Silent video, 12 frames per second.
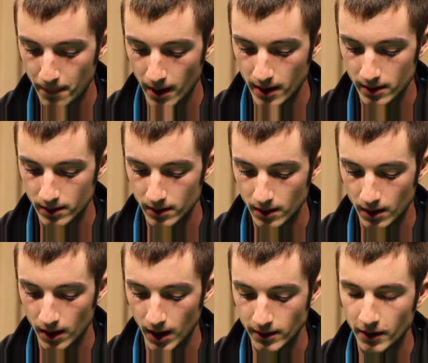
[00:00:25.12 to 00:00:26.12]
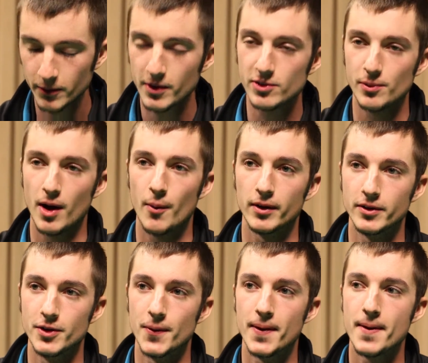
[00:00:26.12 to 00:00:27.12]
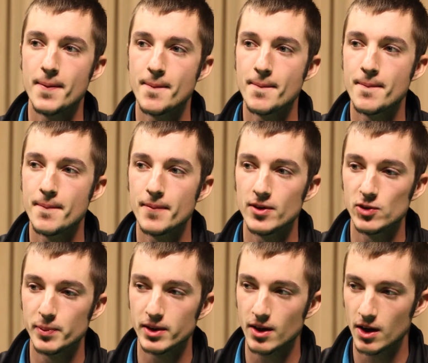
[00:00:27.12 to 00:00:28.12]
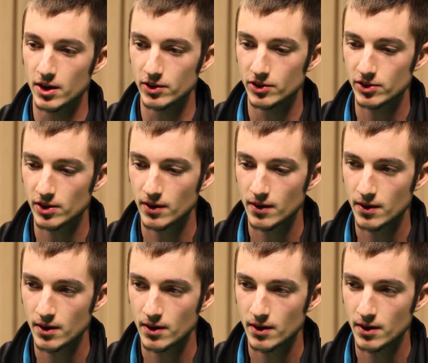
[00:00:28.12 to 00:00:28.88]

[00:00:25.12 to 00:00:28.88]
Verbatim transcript: But another reason why I want to do it is because